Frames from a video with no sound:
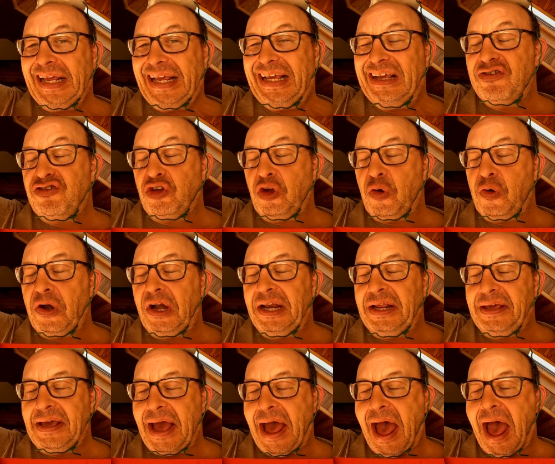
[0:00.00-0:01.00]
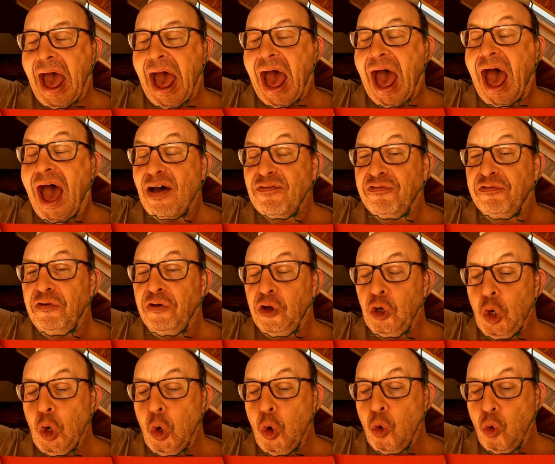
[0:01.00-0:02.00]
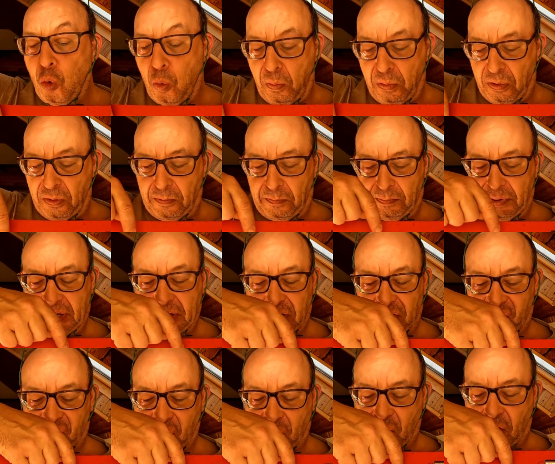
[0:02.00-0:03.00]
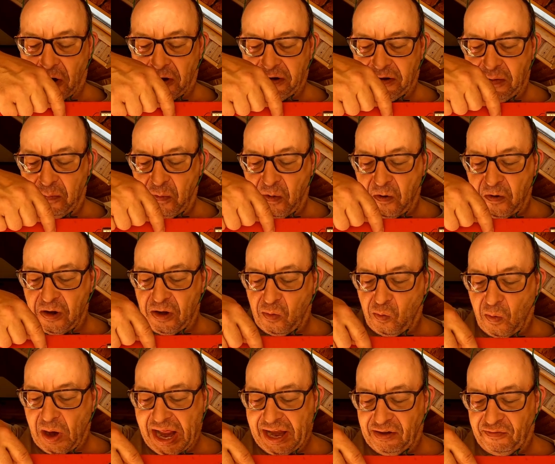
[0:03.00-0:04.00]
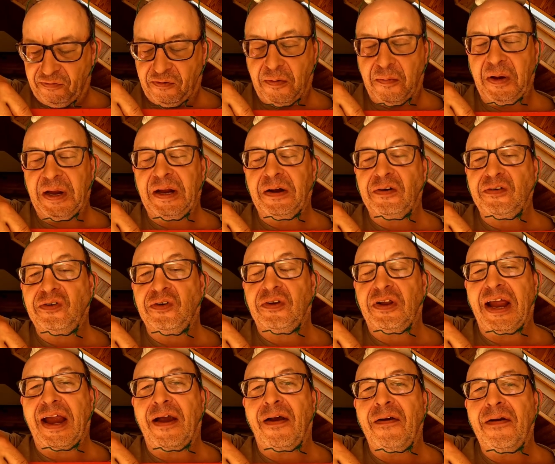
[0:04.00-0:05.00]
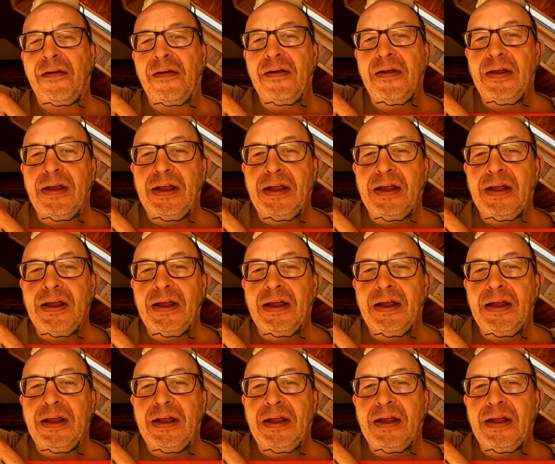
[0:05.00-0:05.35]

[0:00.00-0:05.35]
is only a half loop, because the rod tip only went from here to there